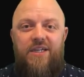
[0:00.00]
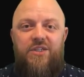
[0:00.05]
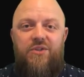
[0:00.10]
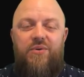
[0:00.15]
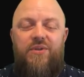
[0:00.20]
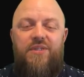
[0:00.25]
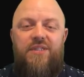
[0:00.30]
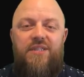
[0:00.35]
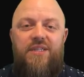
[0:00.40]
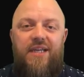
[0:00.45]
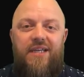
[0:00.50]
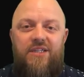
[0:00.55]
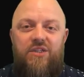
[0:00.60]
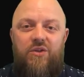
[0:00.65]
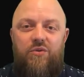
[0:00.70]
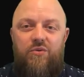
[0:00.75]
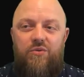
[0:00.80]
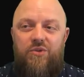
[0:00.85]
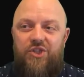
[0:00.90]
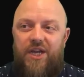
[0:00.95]
So it's
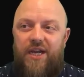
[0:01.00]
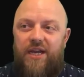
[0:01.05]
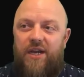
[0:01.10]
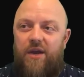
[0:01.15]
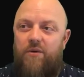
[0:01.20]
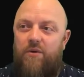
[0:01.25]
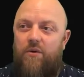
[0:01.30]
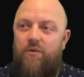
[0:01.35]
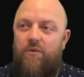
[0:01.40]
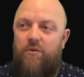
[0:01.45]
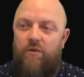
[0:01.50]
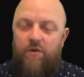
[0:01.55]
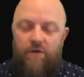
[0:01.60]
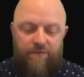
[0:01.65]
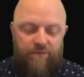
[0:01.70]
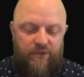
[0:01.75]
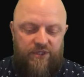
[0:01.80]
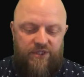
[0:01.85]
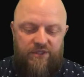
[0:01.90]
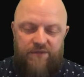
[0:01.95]
called
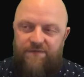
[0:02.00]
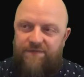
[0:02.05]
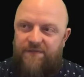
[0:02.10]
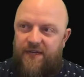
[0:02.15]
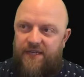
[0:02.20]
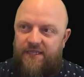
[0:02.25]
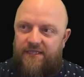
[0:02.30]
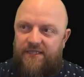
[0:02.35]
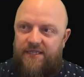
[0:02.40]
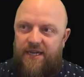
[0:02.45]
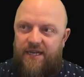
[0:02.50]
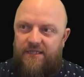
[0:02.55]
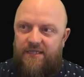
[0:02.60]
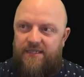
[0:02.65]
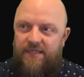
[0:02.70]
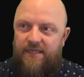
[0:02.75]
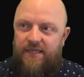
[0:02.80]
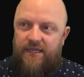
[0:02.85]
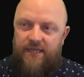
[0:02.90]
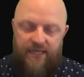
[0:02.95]
django-allauth, which is
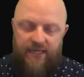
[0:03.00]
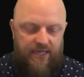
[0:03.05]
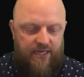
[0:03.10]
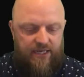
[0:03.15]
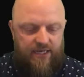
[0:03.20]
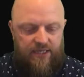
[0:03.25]
fantastic.